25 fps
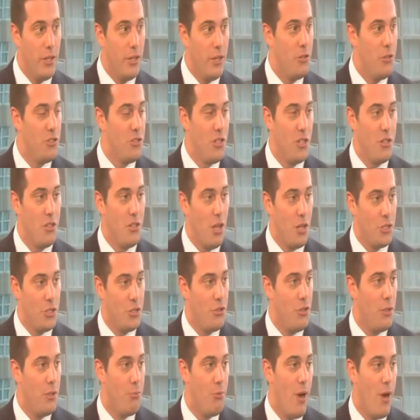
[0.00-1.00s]
They're used in
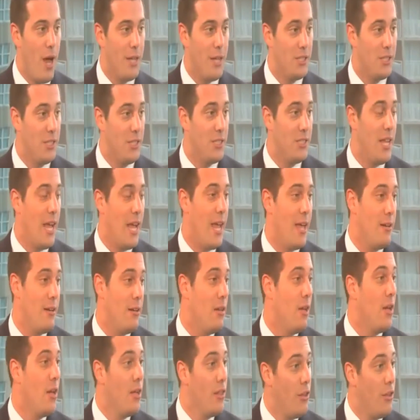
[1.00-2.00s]
industrial processes,
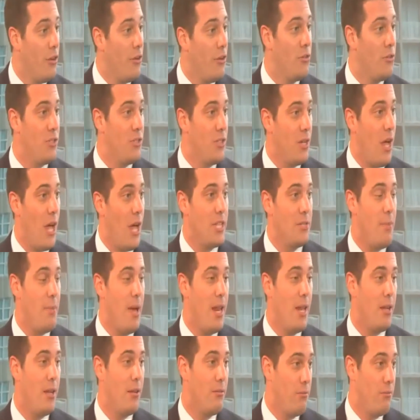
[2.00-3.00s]
and they're used in
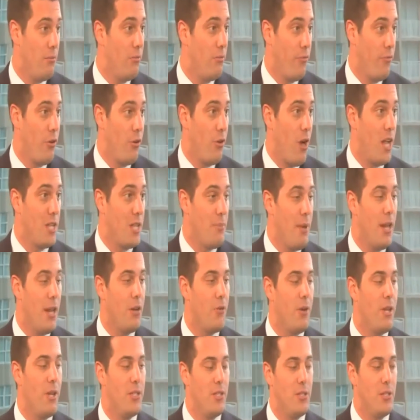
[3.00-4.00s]
for
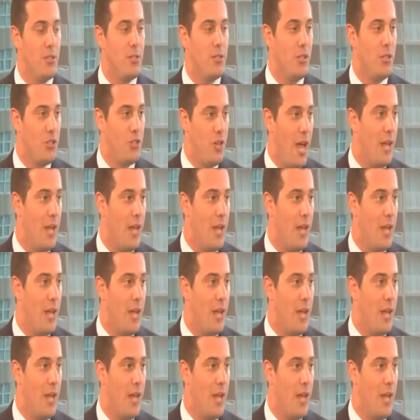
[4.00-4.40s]
cosmetic reasons, such